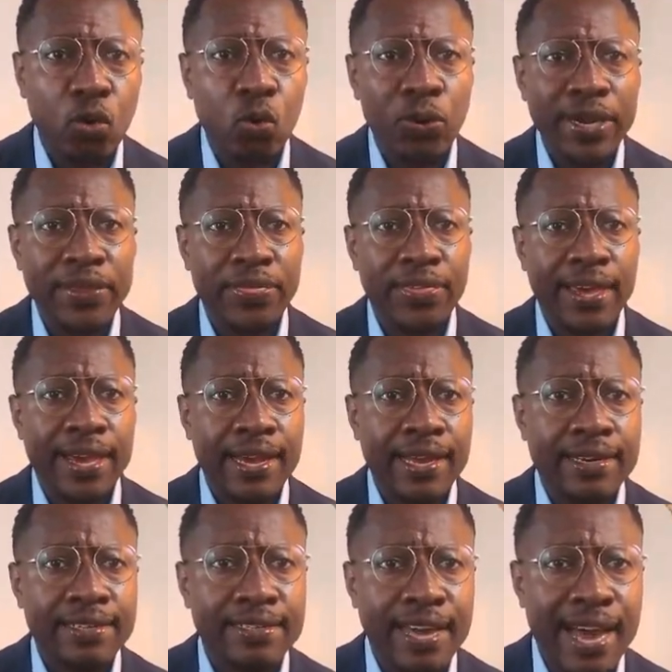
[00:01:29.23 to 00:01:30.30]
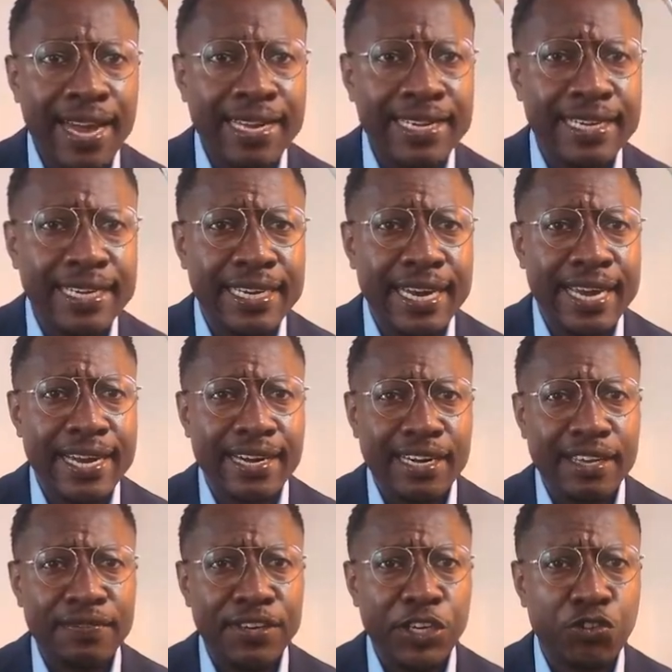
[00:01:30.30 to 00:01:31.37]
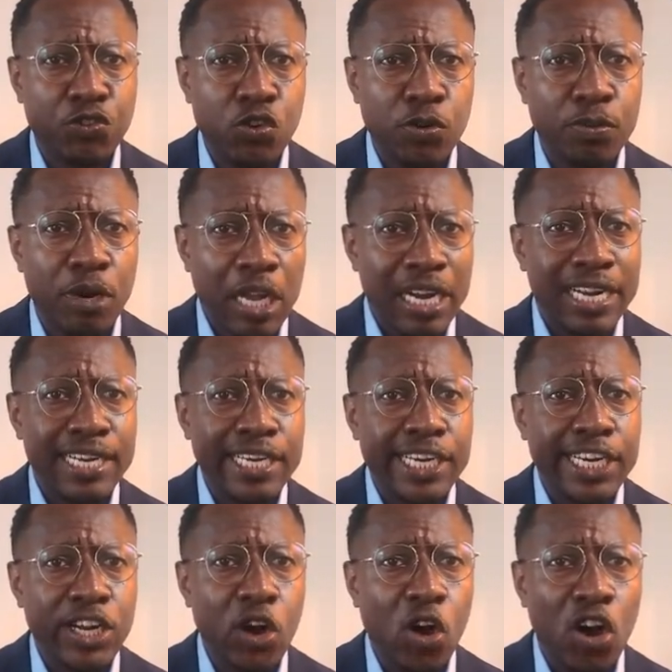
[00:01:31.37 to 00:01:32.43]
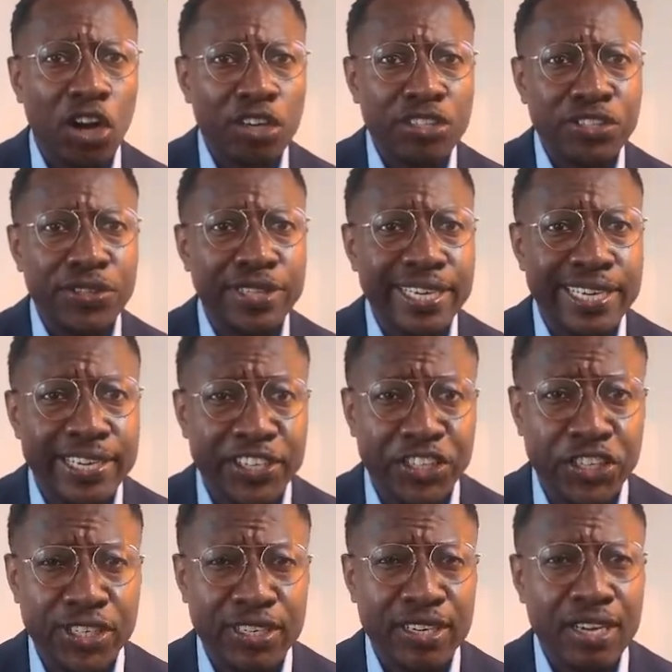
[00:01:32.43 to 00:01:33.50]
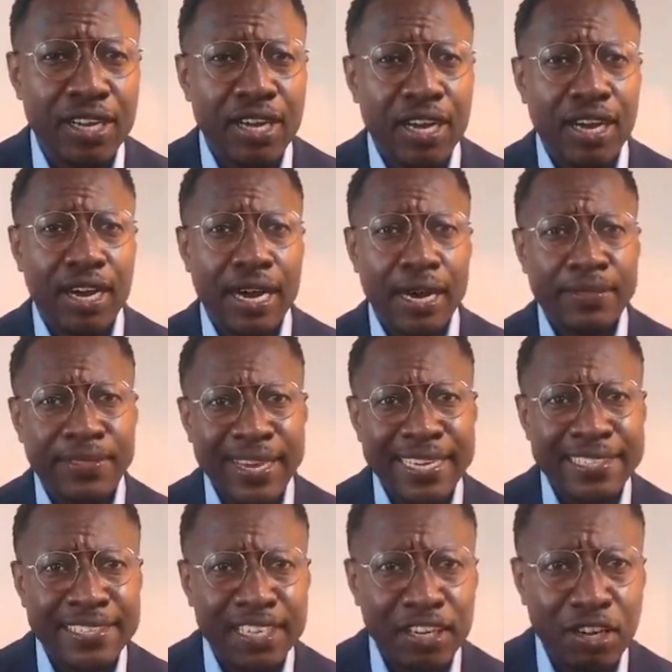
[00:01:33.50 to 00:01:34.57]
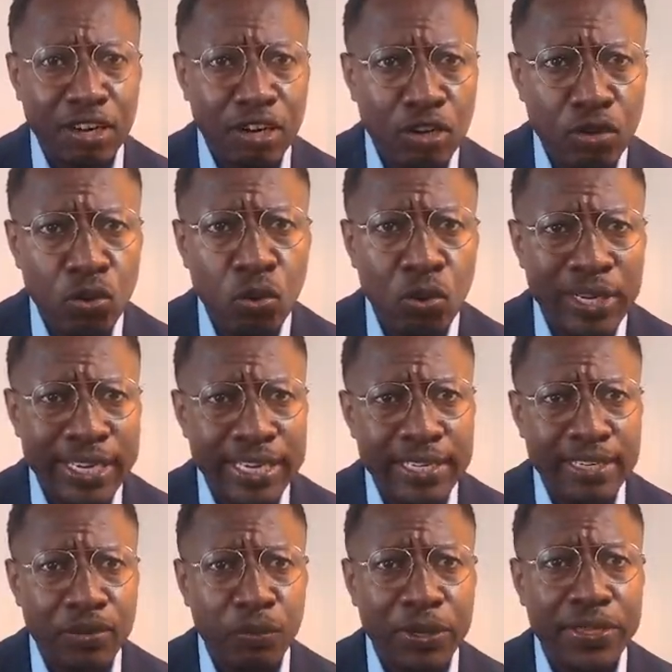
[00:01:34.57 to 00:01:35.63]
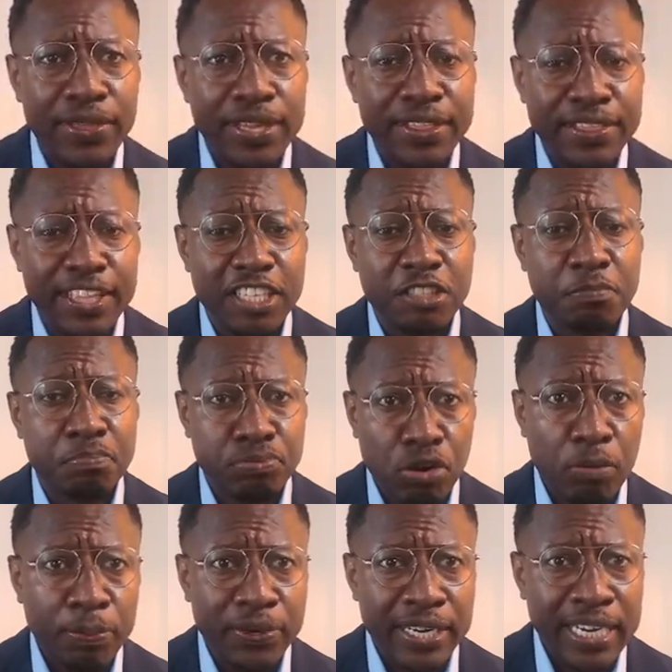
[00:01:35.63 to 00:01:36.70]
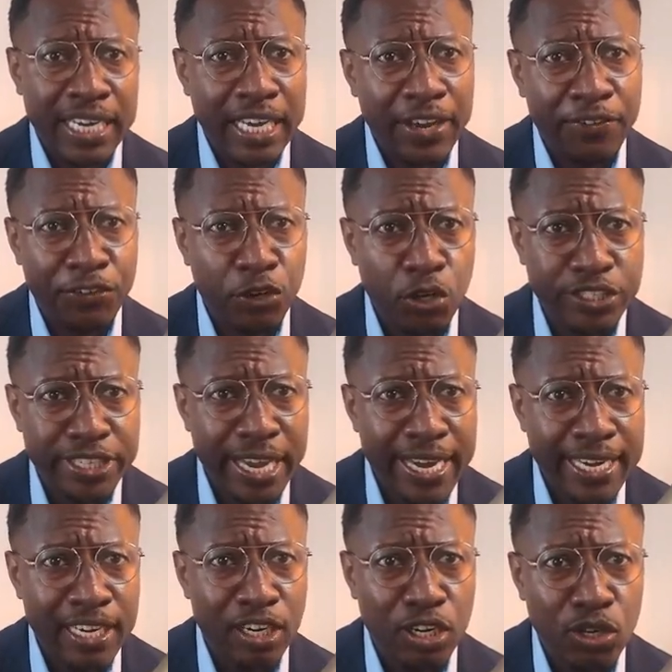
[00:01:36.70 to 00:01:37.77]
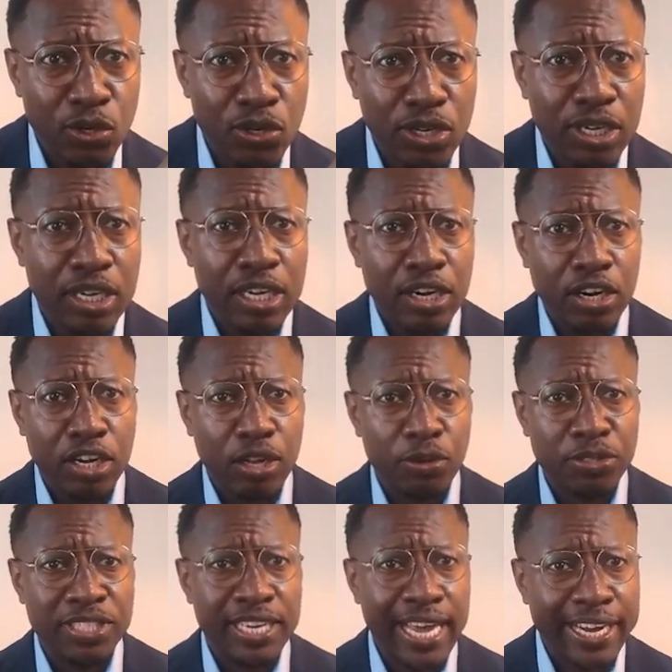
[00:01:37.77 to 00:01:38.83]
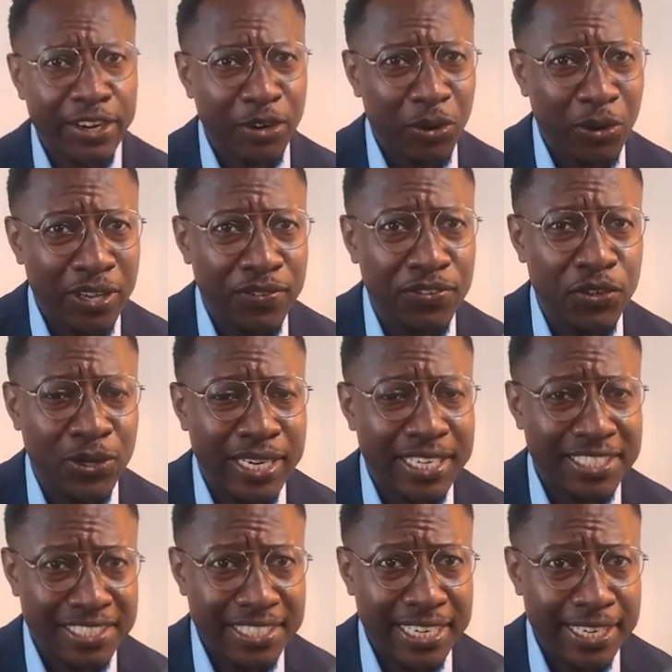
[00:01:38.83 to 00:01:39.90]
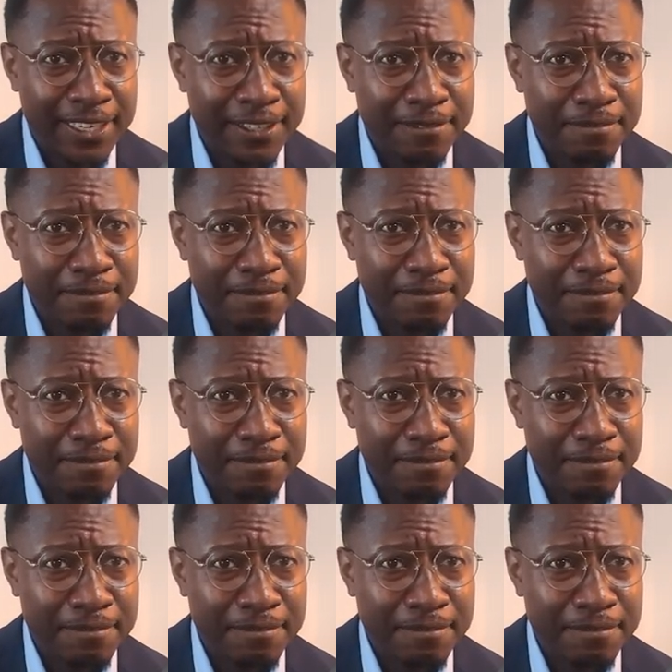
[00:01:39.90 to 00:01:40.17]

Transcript: with a dining and living room leading on to the kitchen. There is a clue hidden within this property if you take a look closely. I don't know if you can see it.